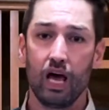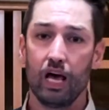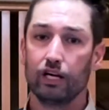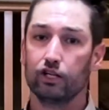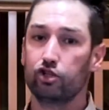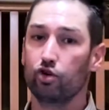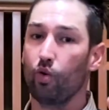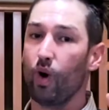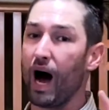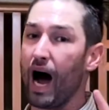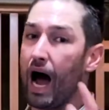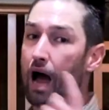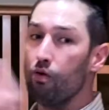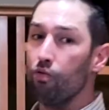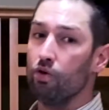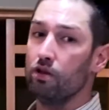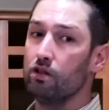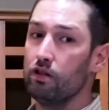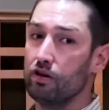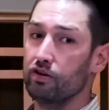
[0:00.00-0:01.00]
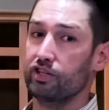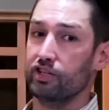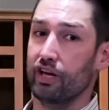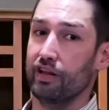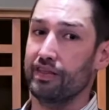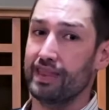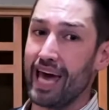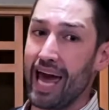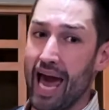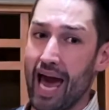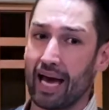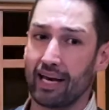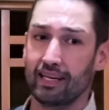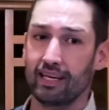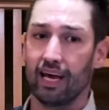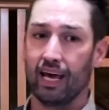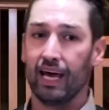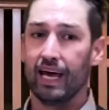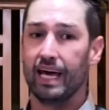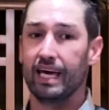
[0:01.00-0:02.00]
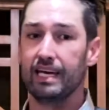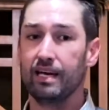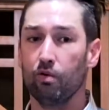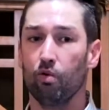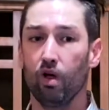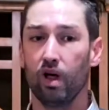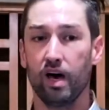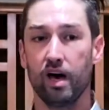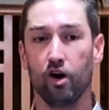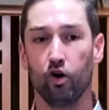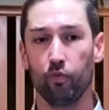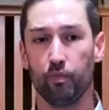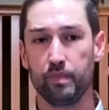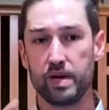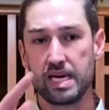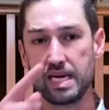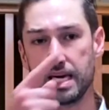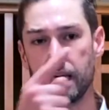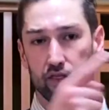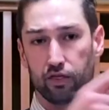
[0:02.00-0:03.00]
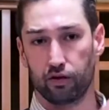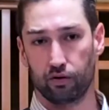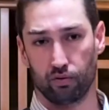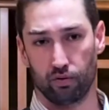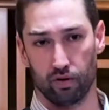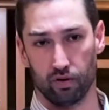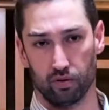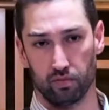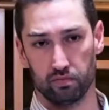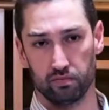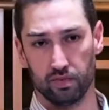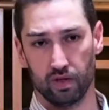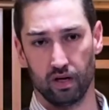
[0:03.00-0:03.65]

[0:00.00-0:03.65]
so I will look to that, and it will help me get through.